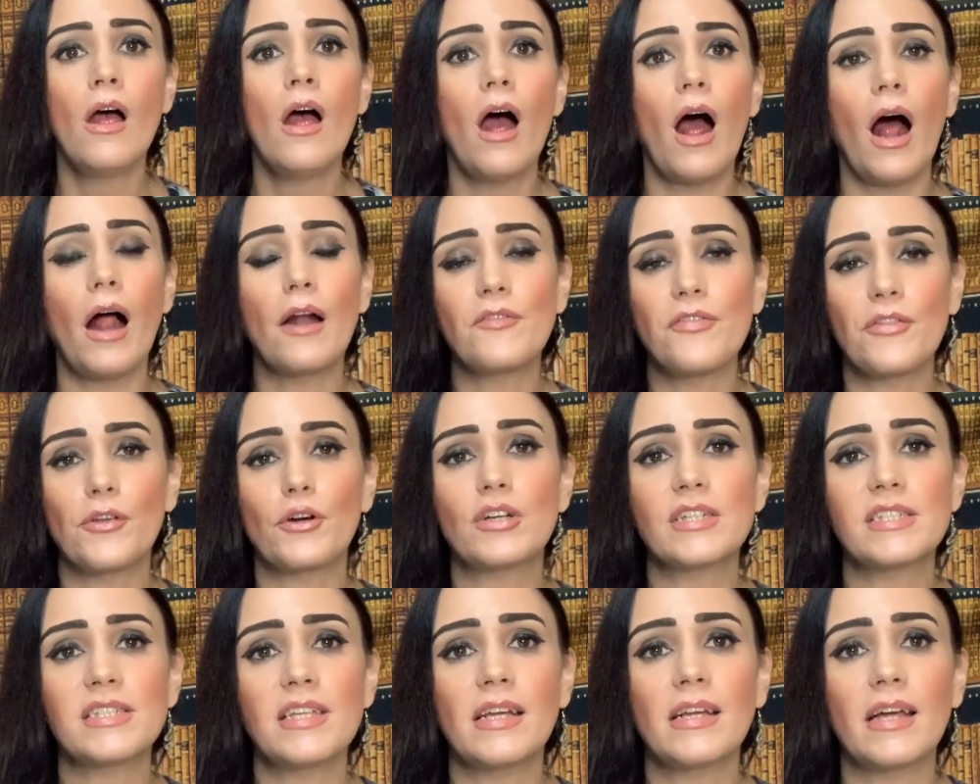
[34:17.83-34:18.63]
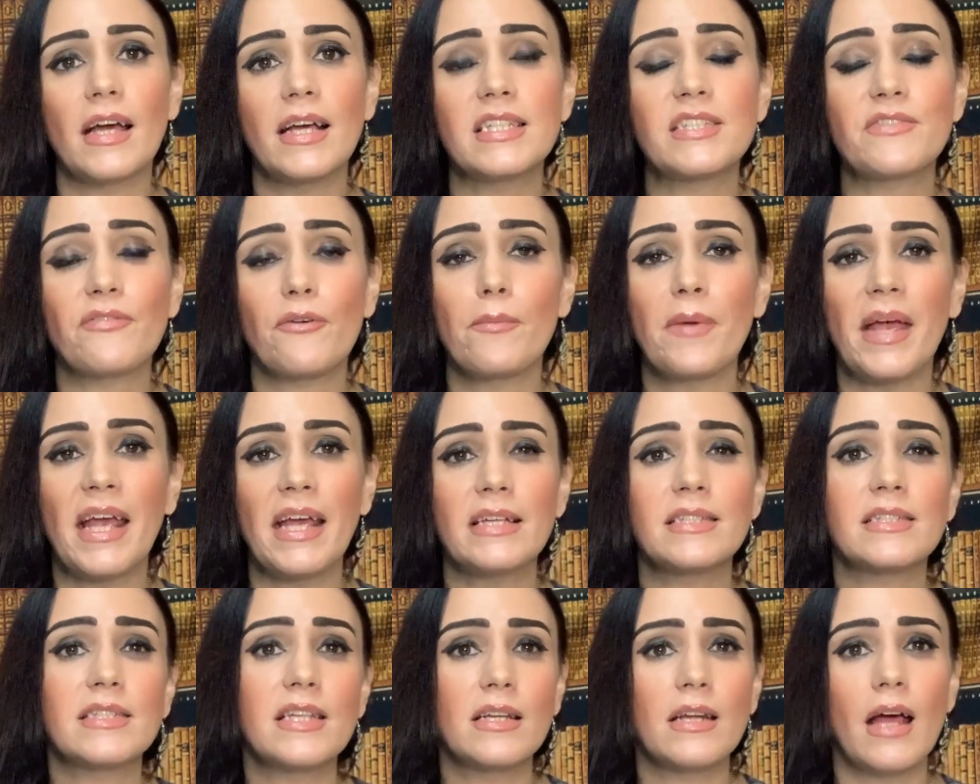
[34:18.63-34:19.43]
On Thursday nights from
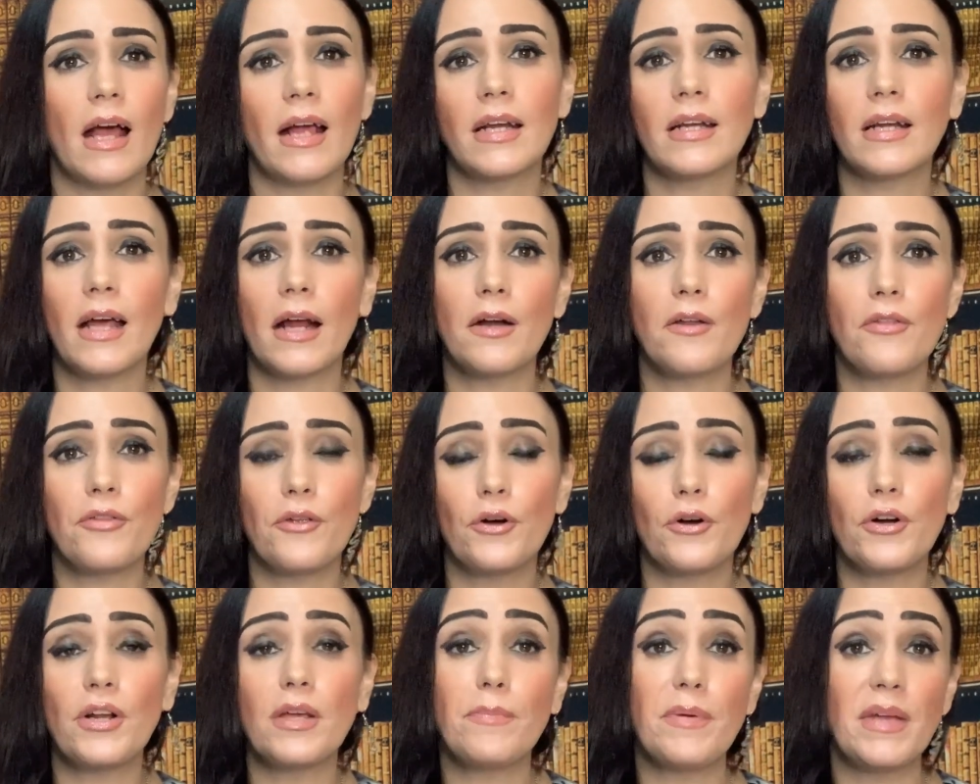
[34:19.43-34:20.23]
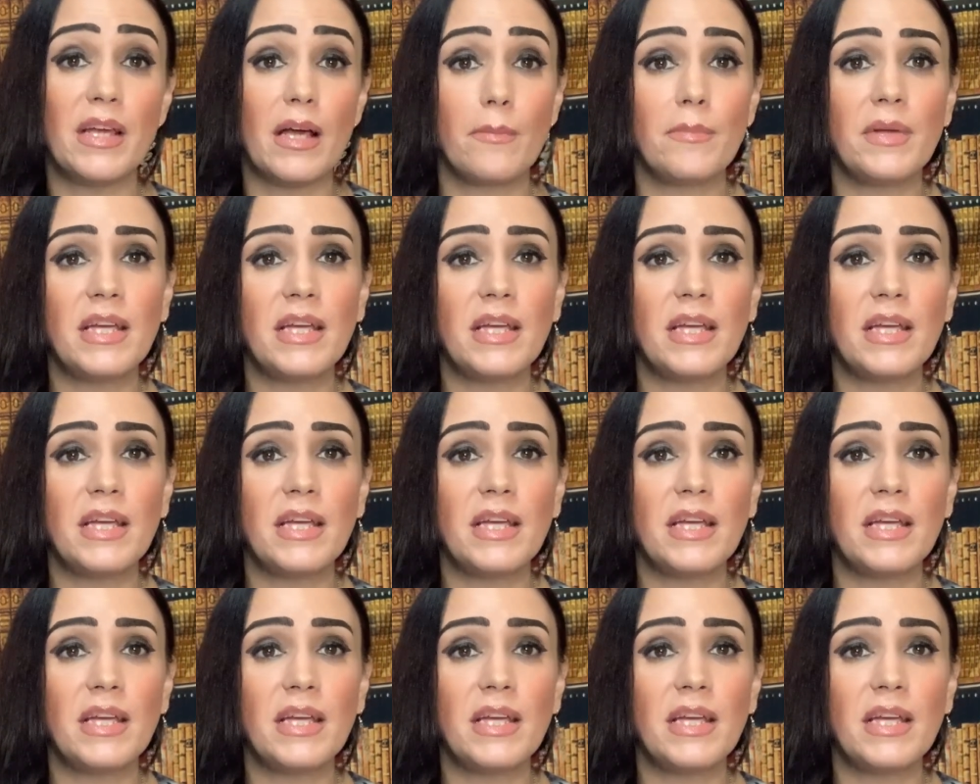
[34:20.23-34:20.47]
8 to 9:30 p.m.